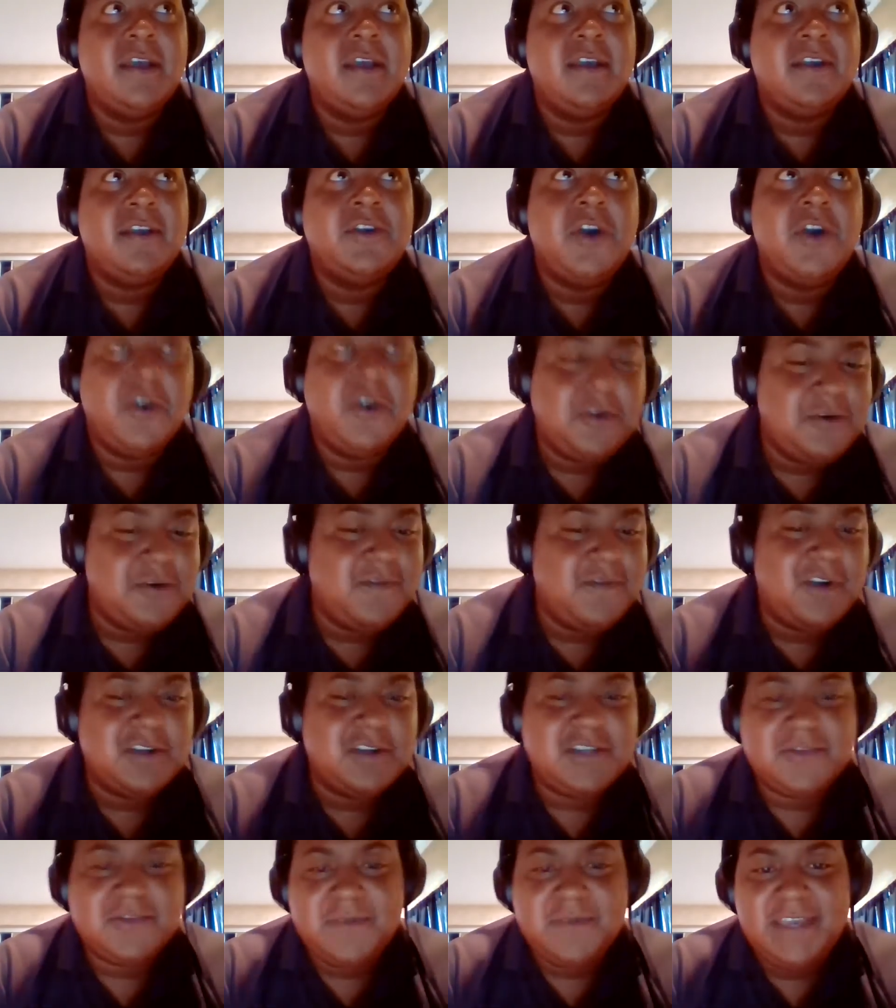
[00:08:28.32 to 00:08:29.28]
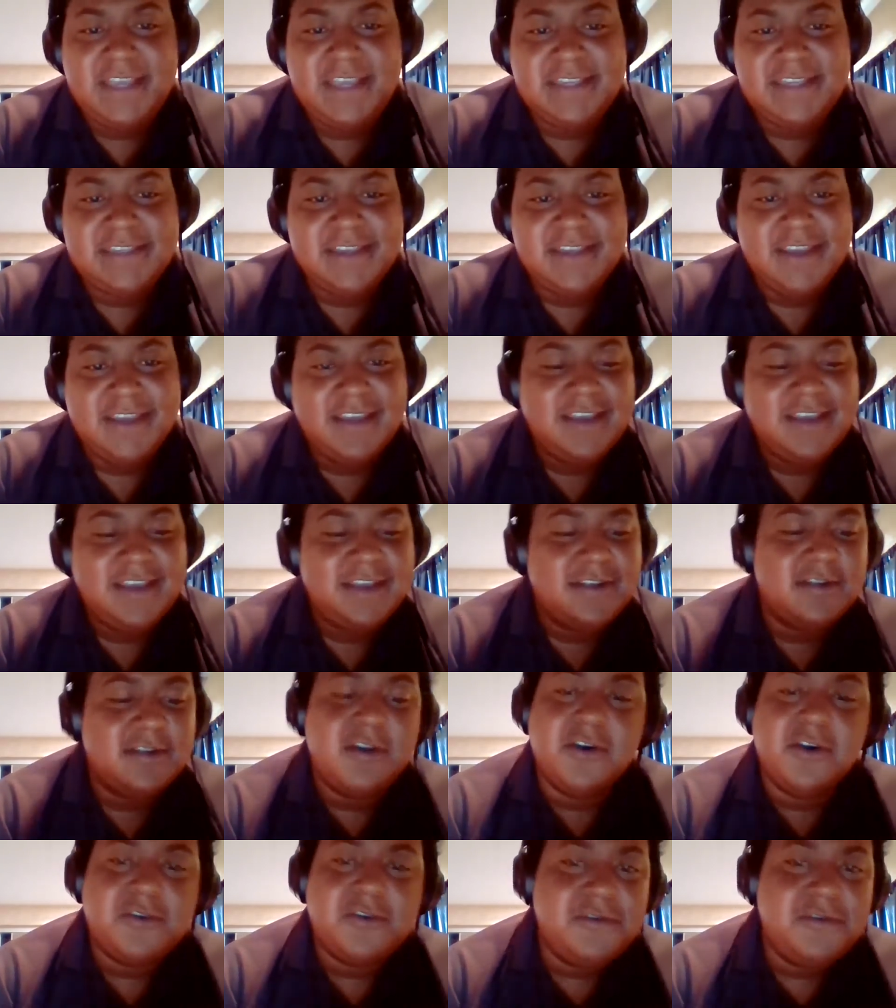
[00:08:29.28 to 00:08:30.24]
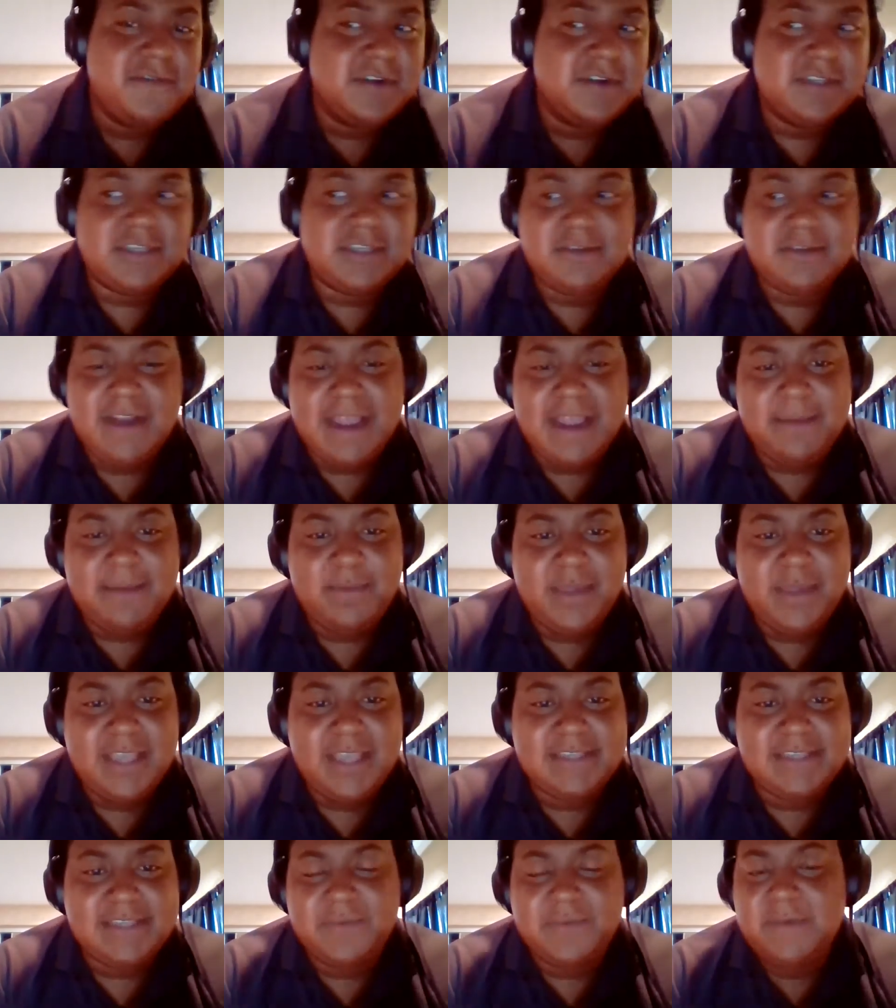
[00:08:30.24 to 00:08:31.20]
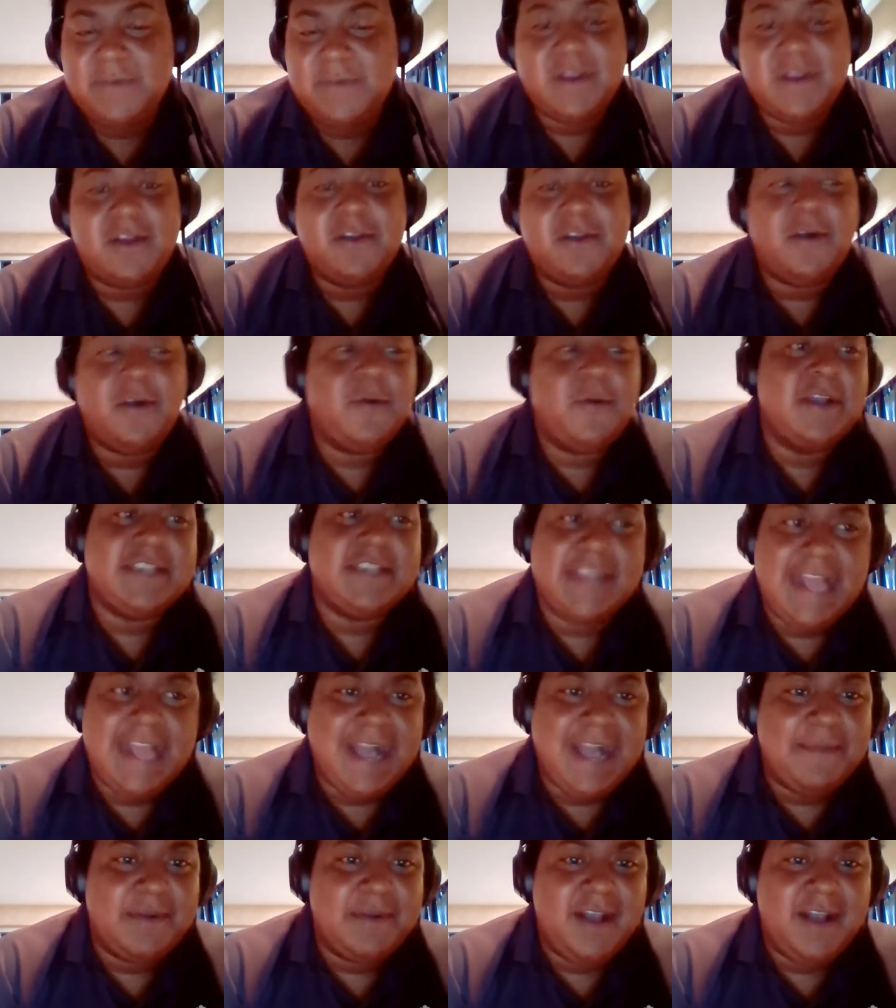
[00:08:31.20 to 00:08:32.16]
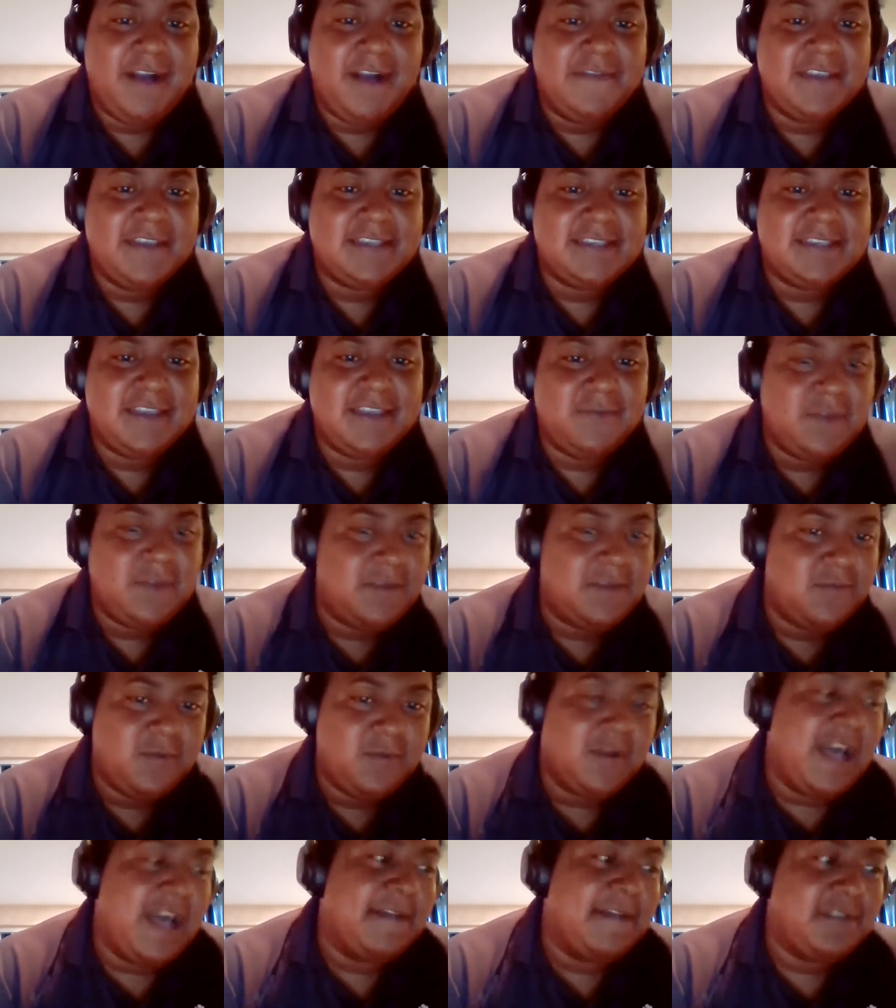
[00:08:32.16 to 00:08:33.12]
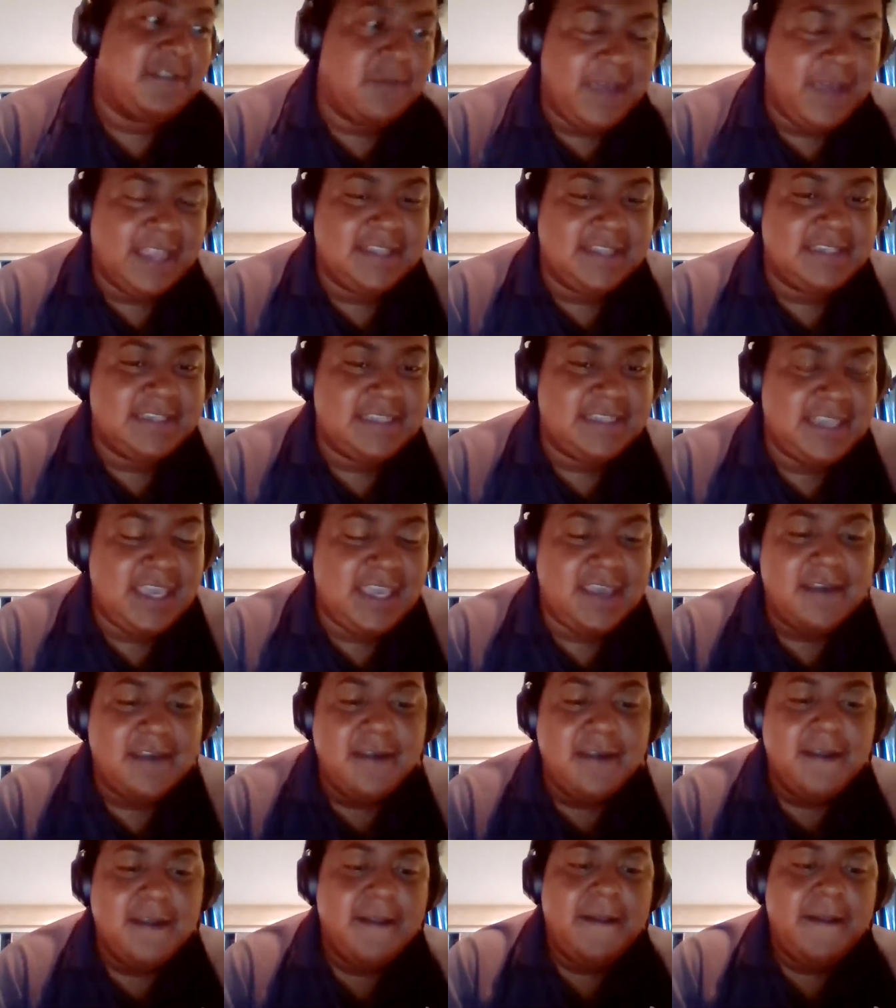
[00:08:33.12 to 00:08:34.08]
Goku versus Whis, Goku versus Grand Priest. We don't know what's going to happen, obviously. We'll have to wait and see.